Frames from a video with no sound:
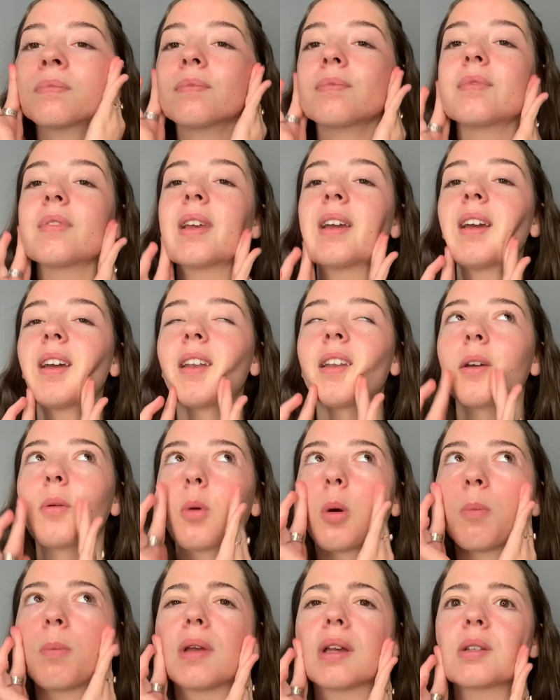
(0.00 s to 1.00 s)
and it
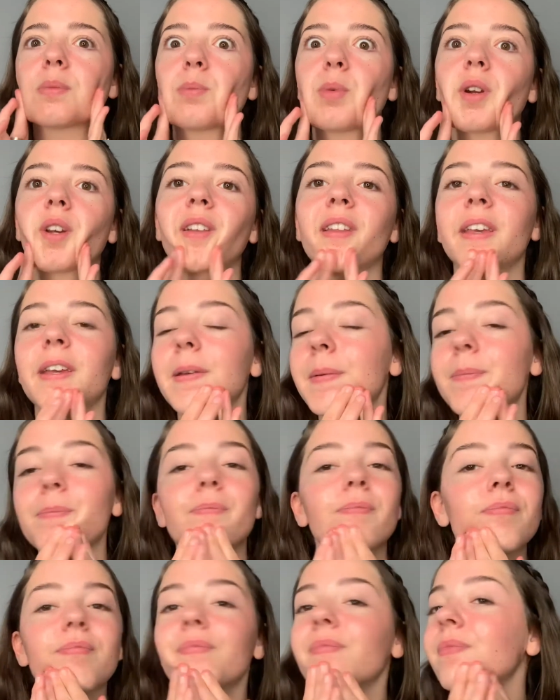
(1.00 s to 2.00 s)
won't be as prickly.
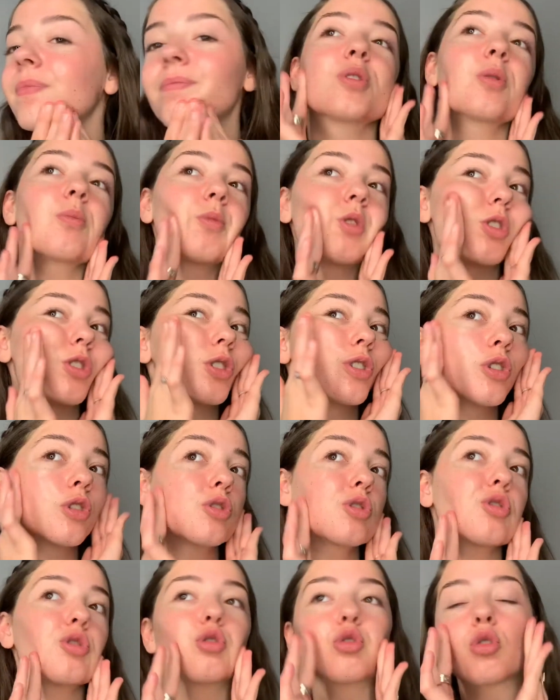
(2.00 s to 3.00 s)
So I'm just
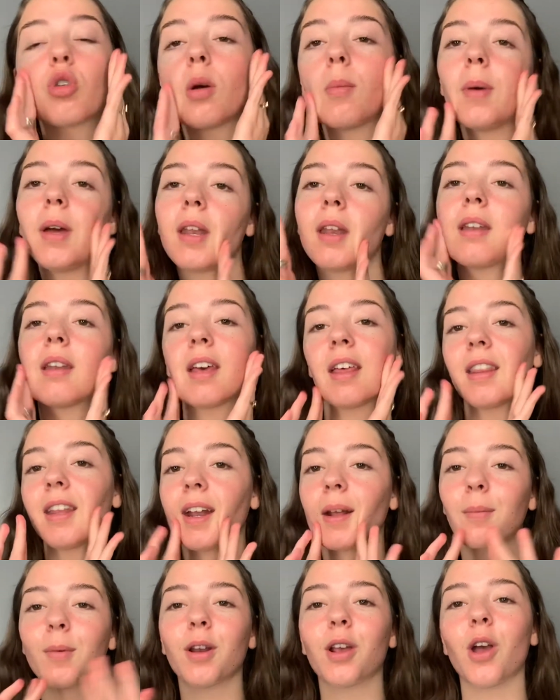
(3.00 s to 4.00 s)
scrubbing and then
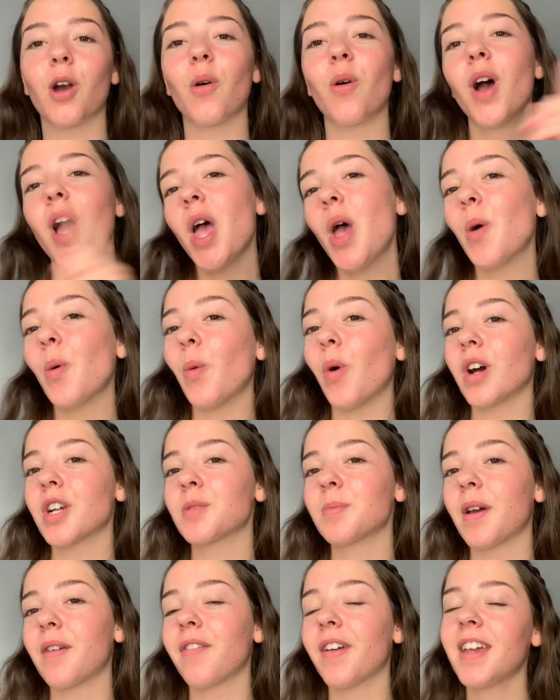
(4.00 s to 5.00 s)
I'm gonna go wash
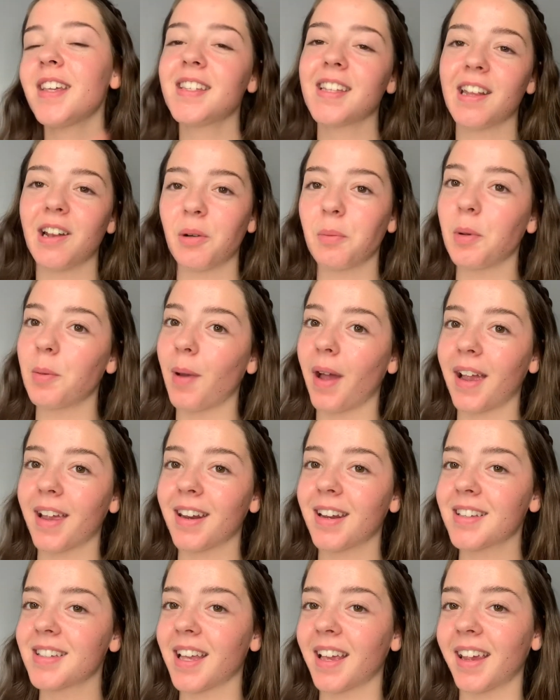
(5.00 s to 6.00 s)
my face and I'll be back in
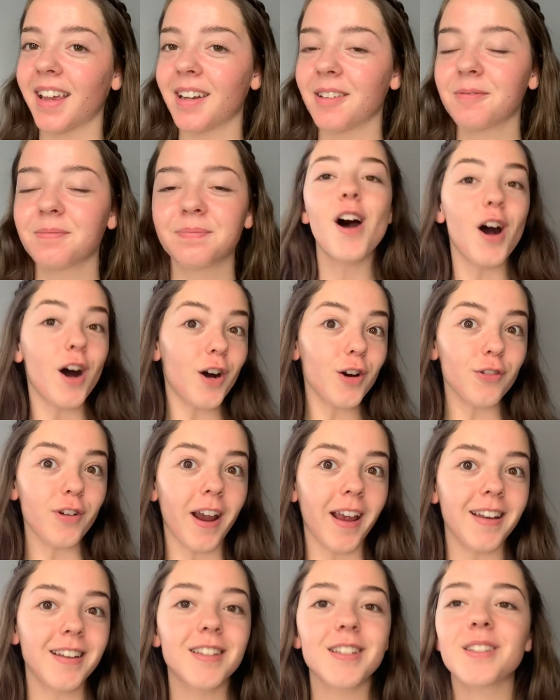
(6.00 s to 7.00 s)
a second. All
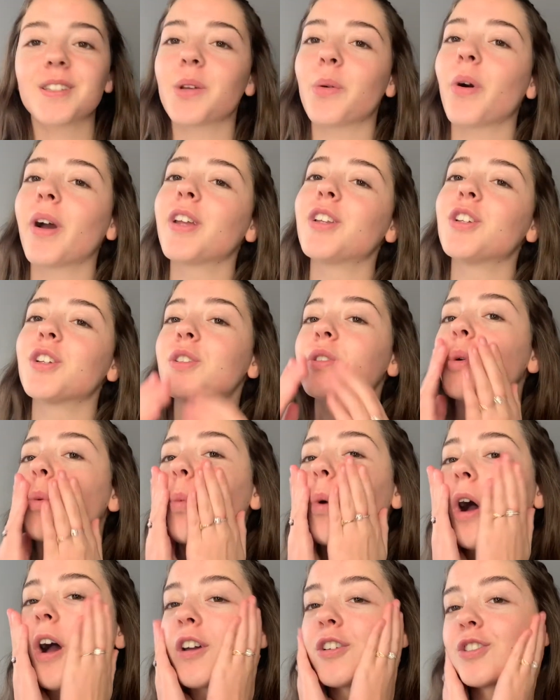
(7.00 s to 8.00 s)
right, so I just
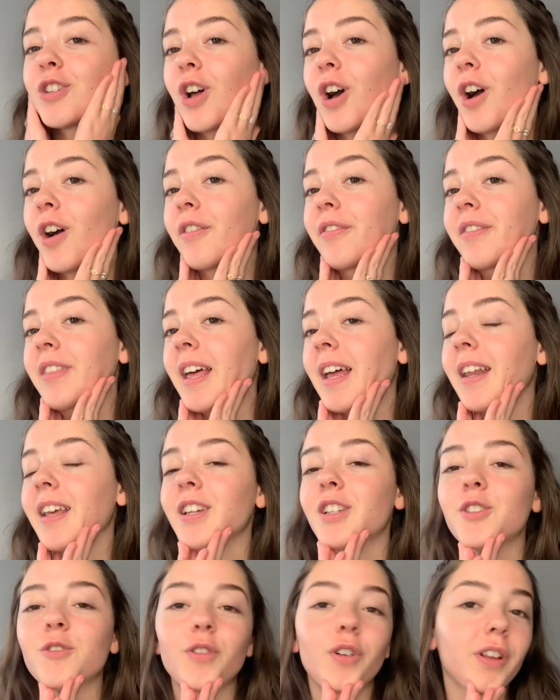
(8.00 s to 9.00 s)
washed off that
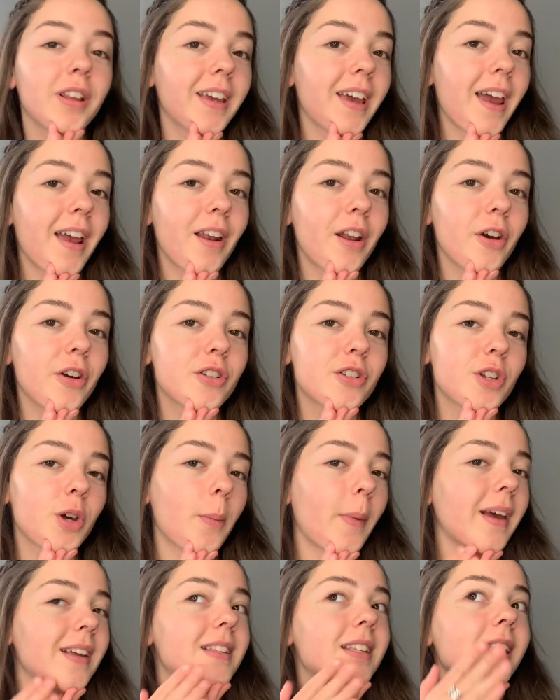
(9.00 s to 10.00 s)
exfoliator so
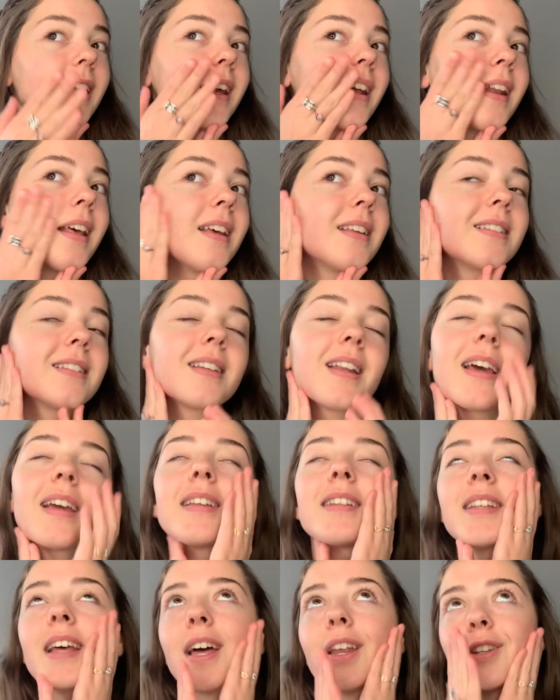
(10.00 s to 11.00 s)
my skin is
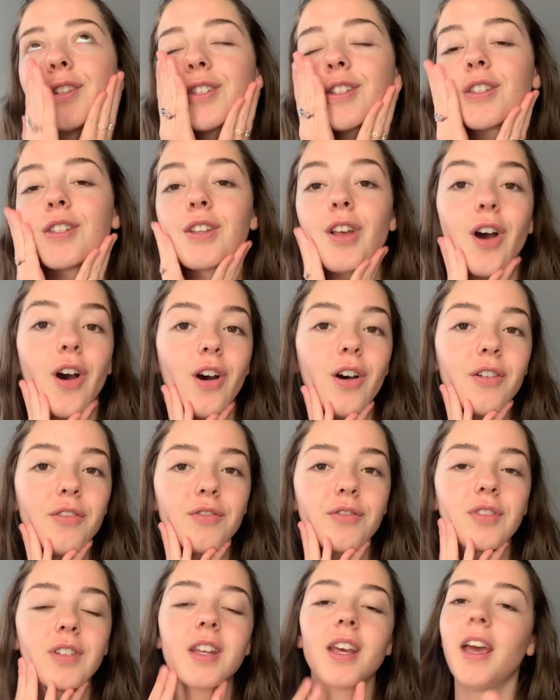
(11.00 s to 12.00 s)
nice and
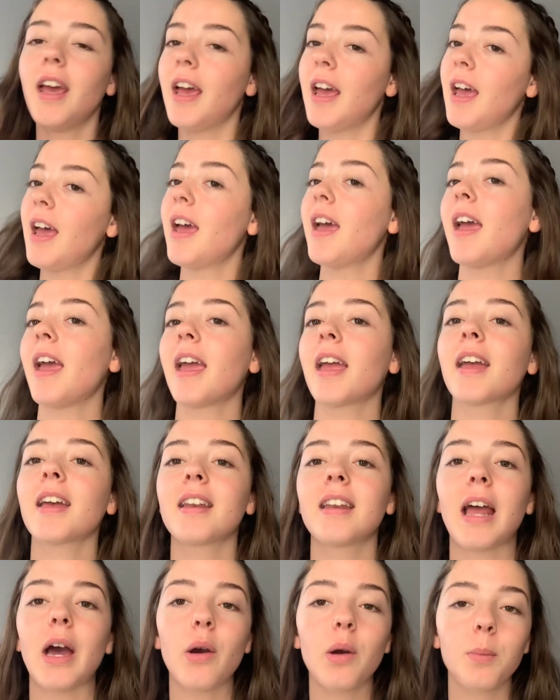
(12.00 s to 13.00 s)
soft. And
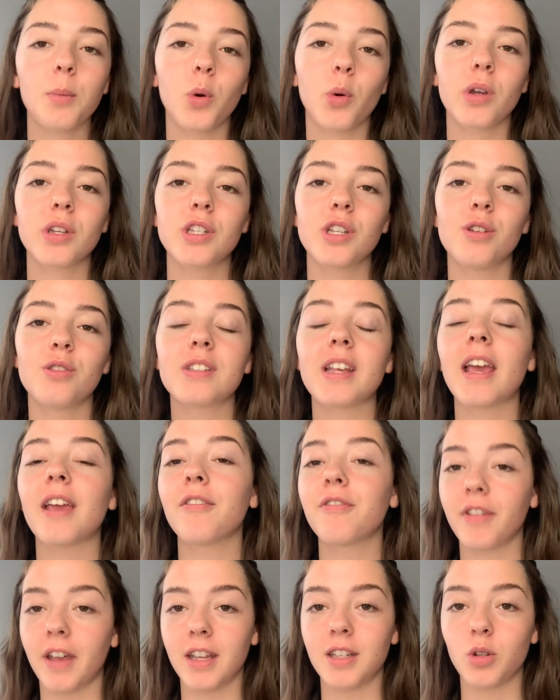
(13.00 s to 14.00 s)
now I'm going to use a
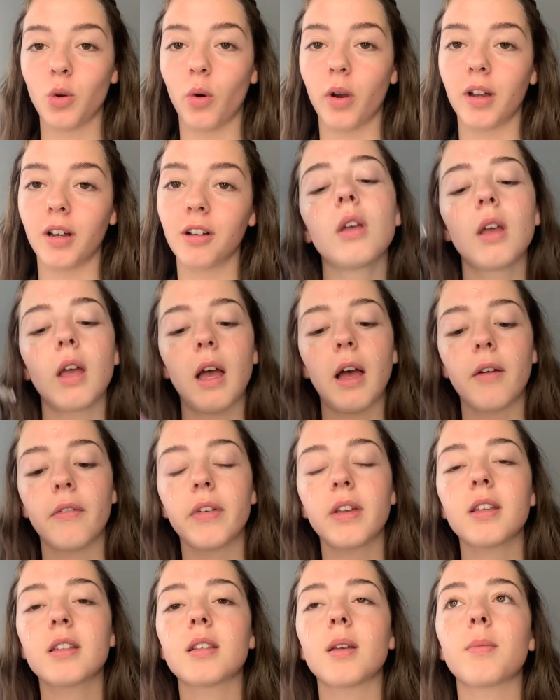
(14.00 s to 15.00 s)
face oil.
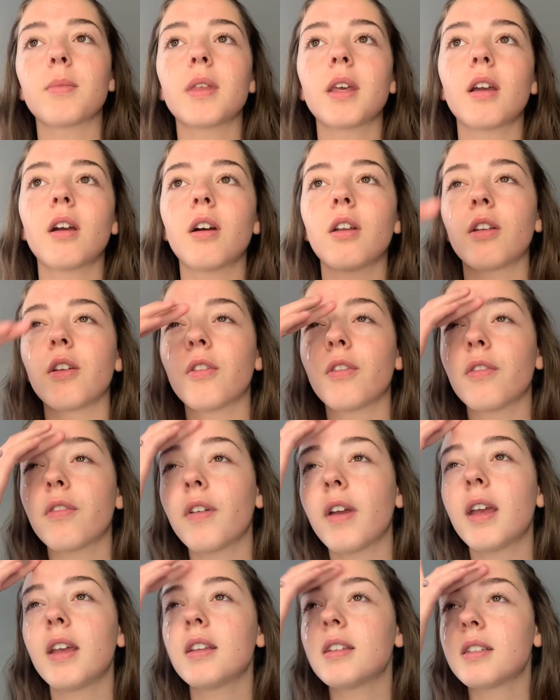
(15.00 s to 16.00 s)
Having something on your
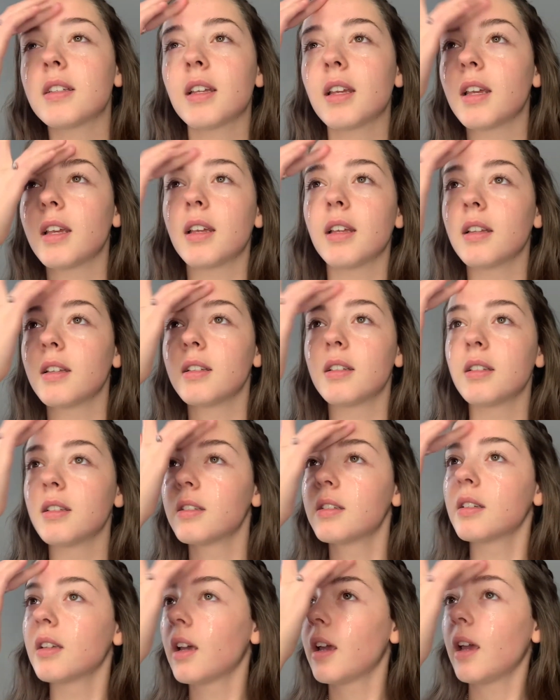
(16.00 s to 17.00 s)
face
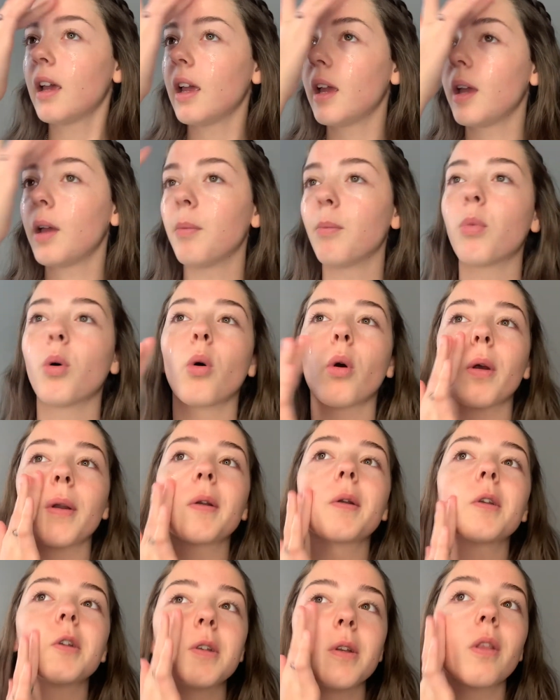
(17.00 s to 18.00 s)
is
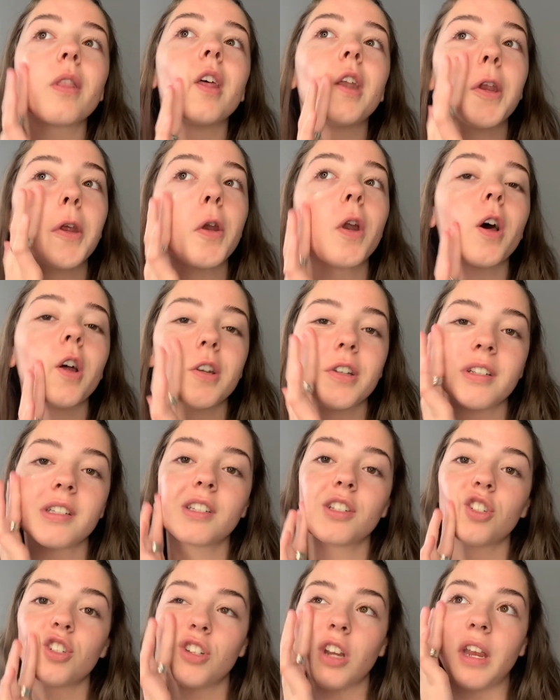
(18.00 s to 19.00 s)
important so then you're not
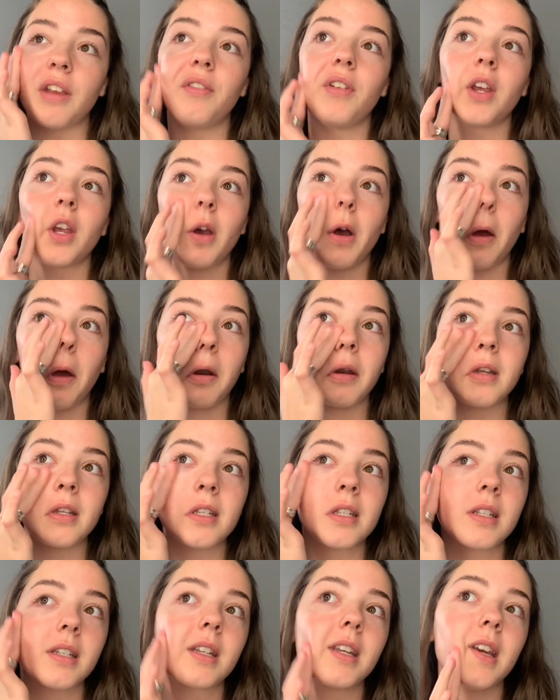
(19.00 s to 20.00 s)
just shaving on
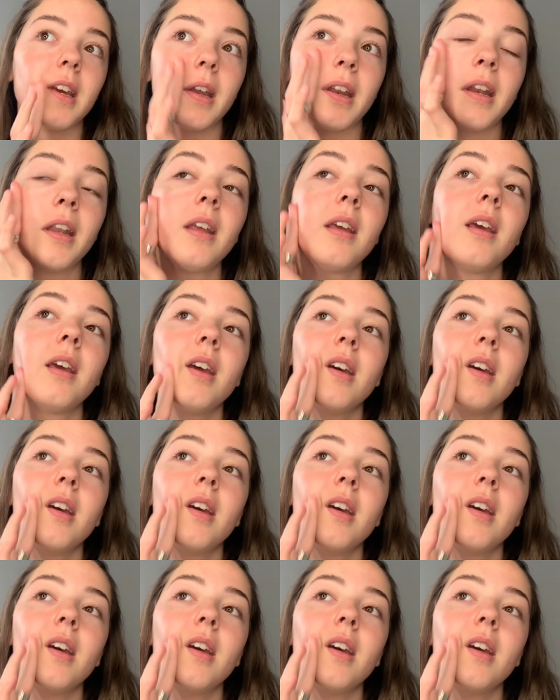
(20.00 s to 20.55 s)
skin.